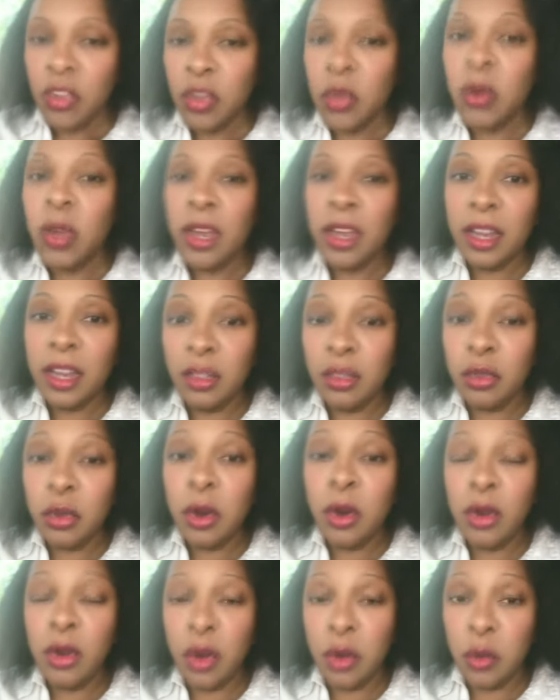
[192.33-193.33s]
You can
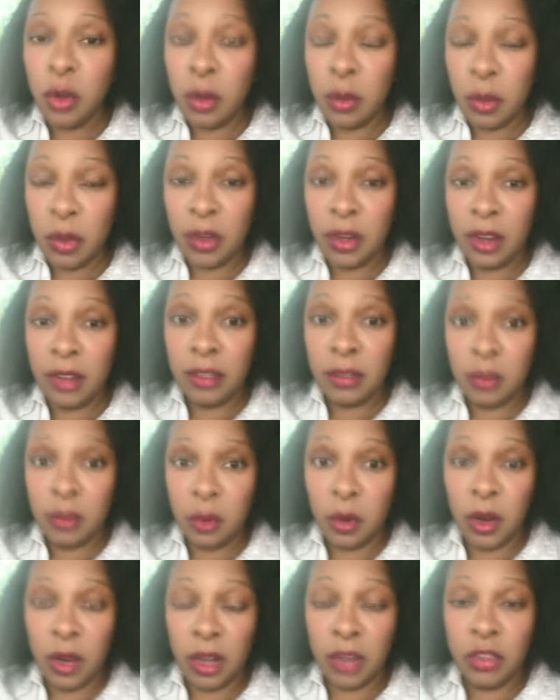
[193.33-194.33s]
control your reproductive
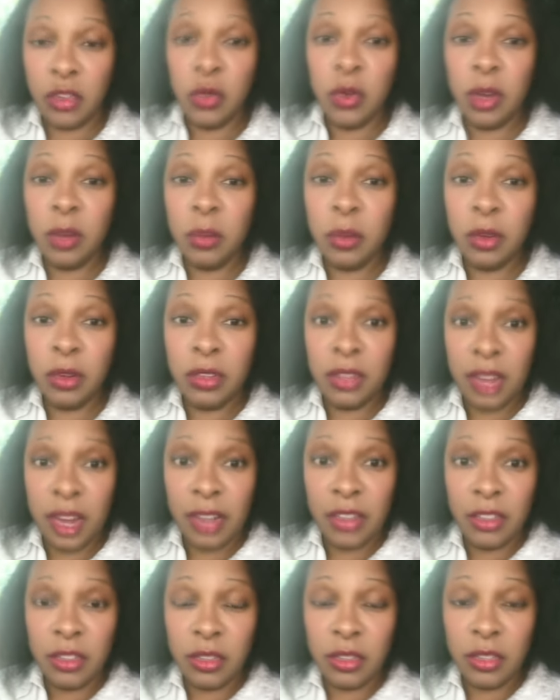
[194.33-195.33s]
organs. You can
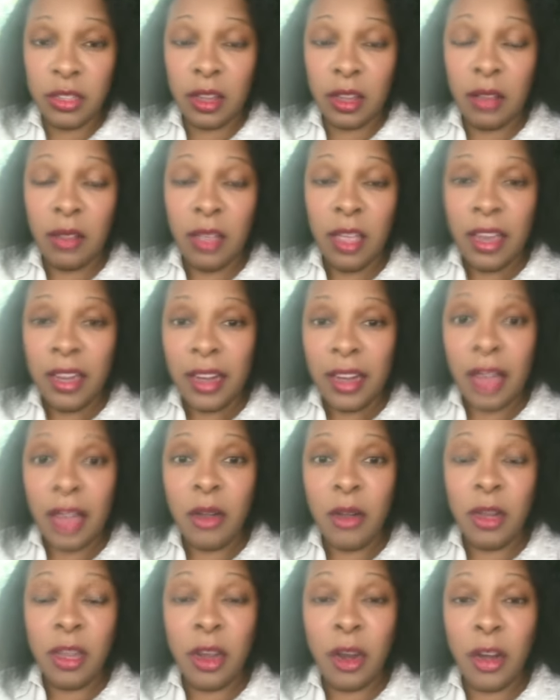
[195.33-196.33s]
protect yourself.
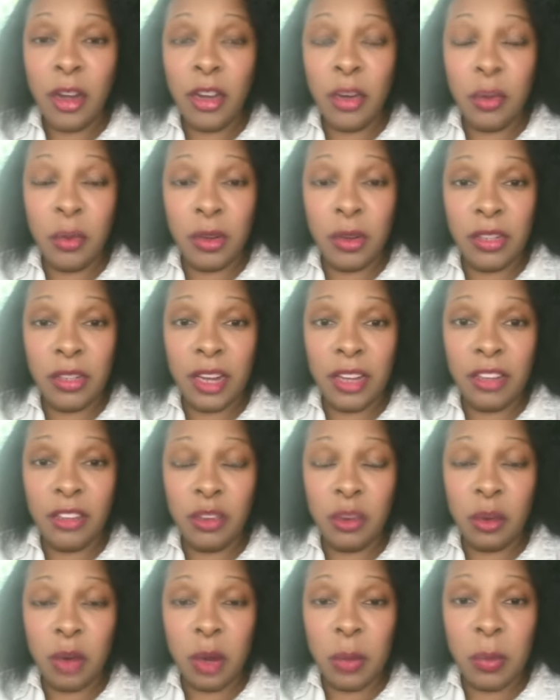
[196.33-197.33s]
Not only are you
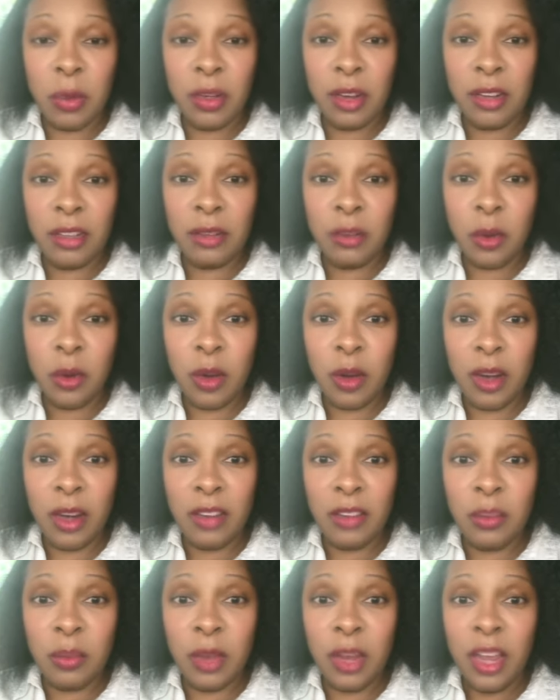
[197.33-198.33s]
protecting your reproductive
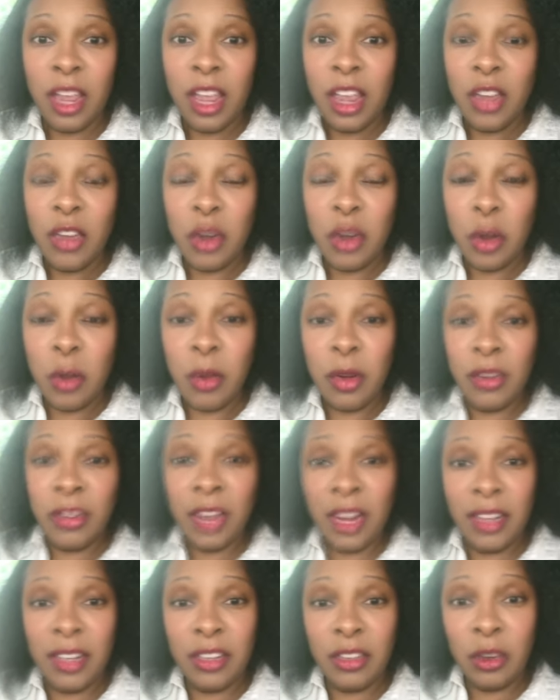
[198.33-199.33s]
organs, but you're
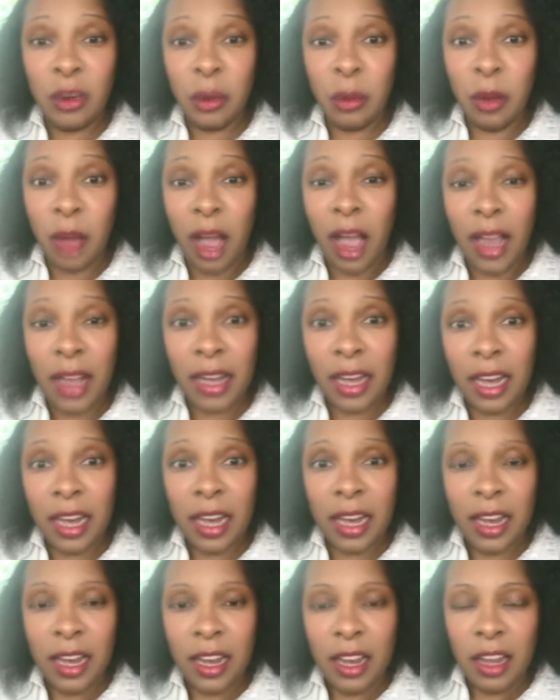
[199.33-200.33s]
protecting your body.
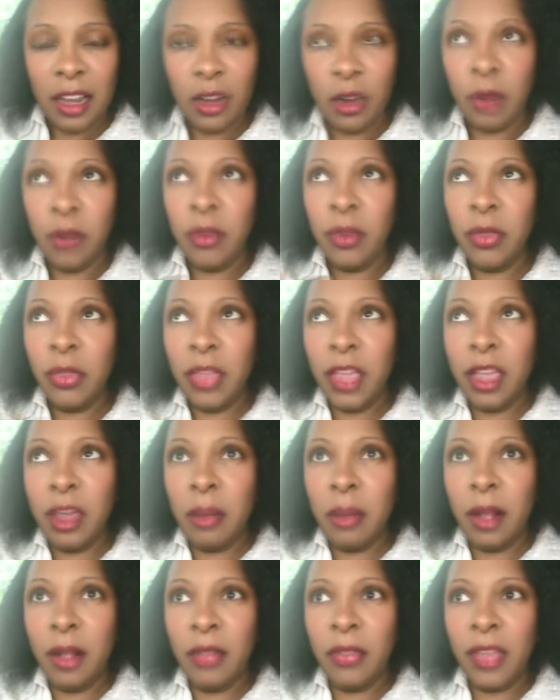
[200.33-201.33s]
You
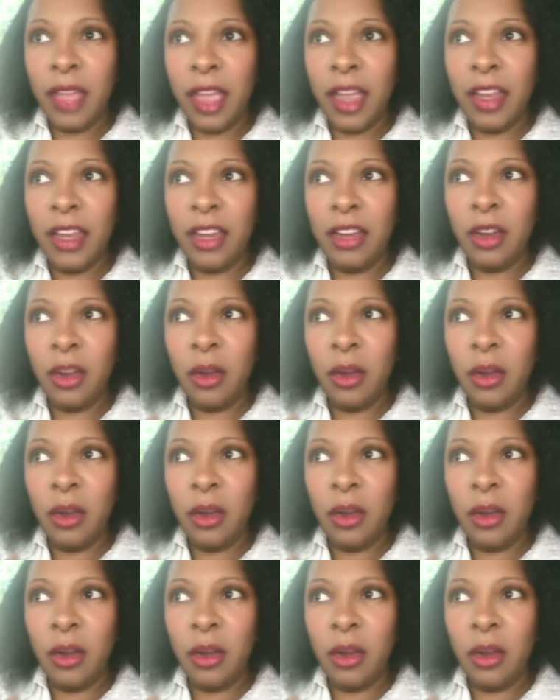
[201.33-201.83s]
think about that.